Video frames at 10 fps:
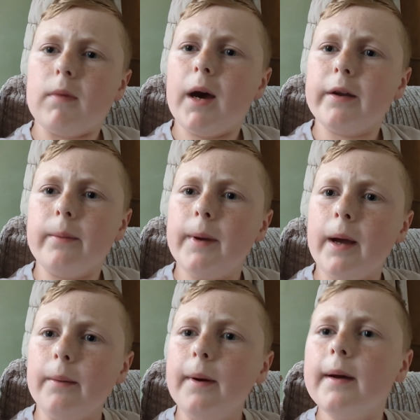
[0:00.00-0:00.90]
I don't
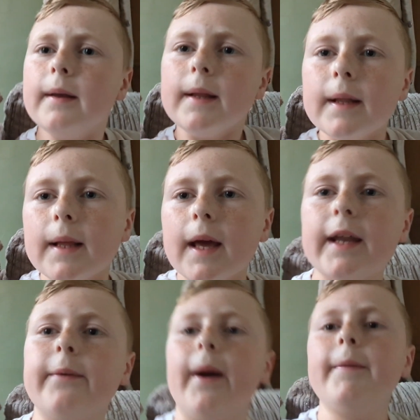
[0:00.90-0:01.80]
know.
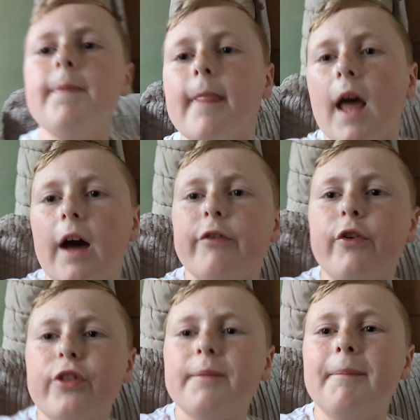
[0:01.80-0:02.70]
Anyway, I
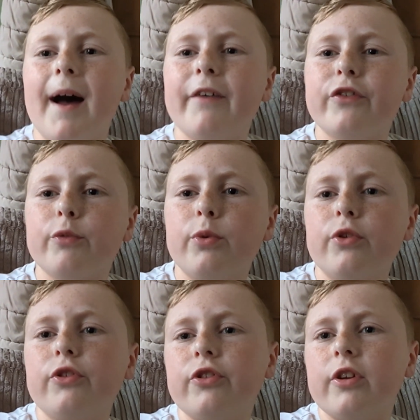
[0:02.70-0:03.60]
thought the maths
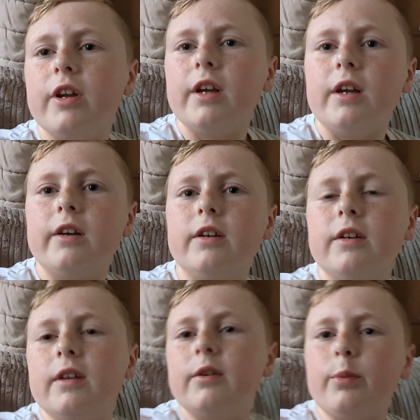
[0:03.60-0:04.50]
was,
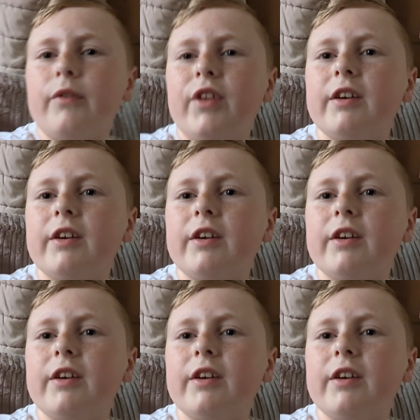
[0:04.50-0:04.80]
with the